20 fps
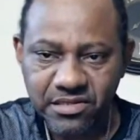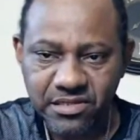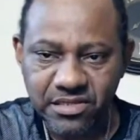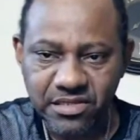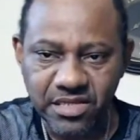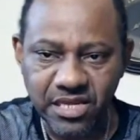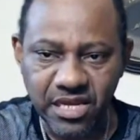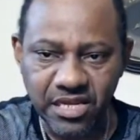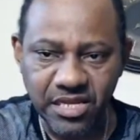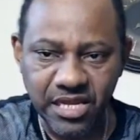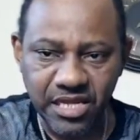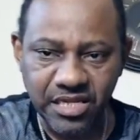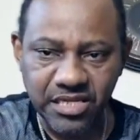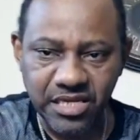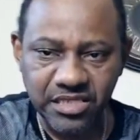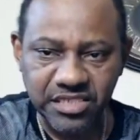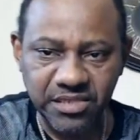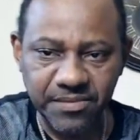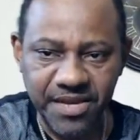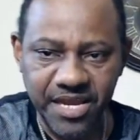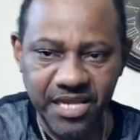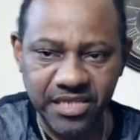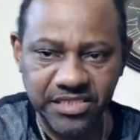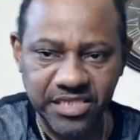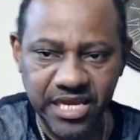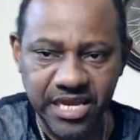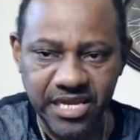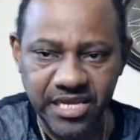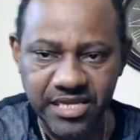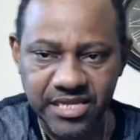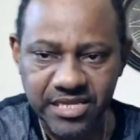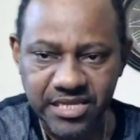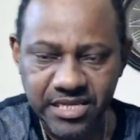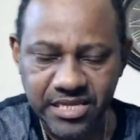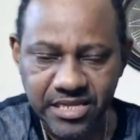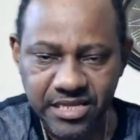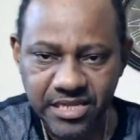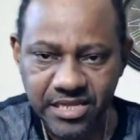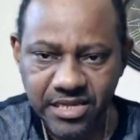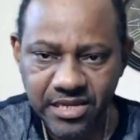You see me I say?
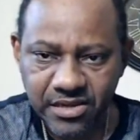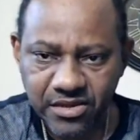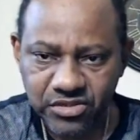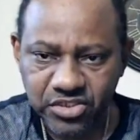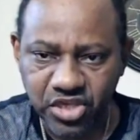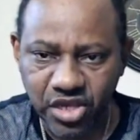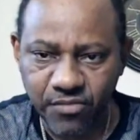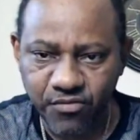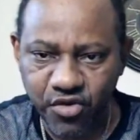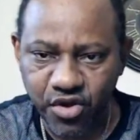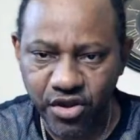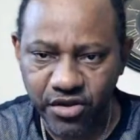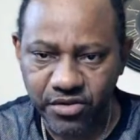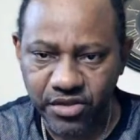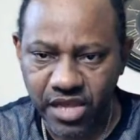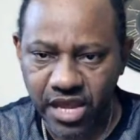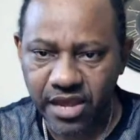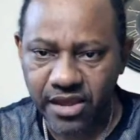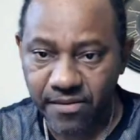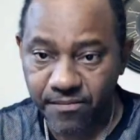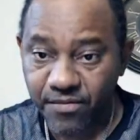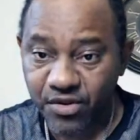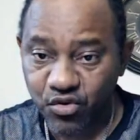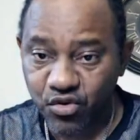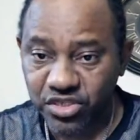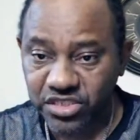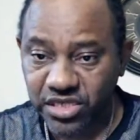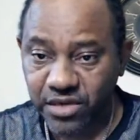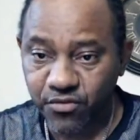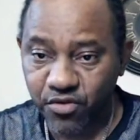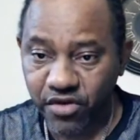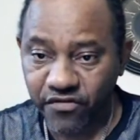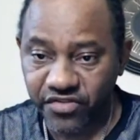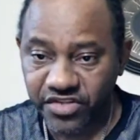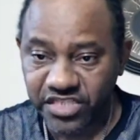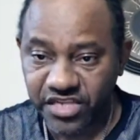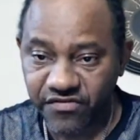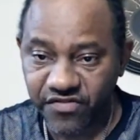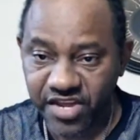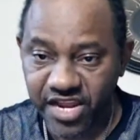So I work, yeah, I know so I work for
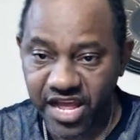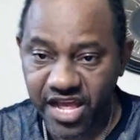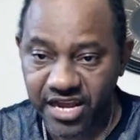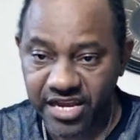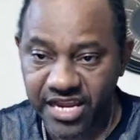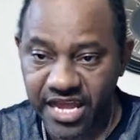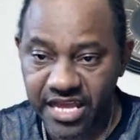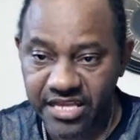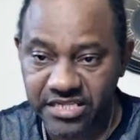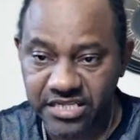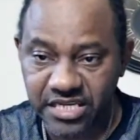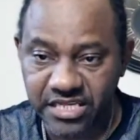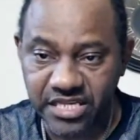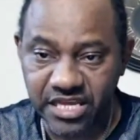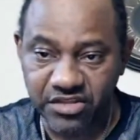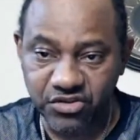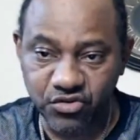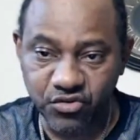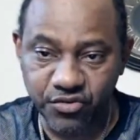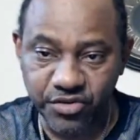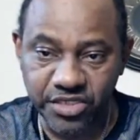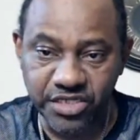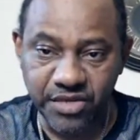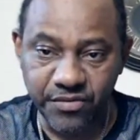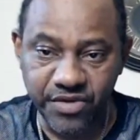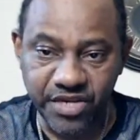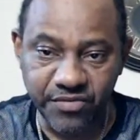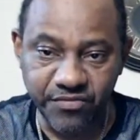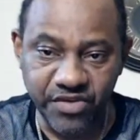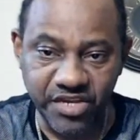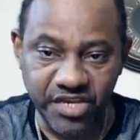several organizations too.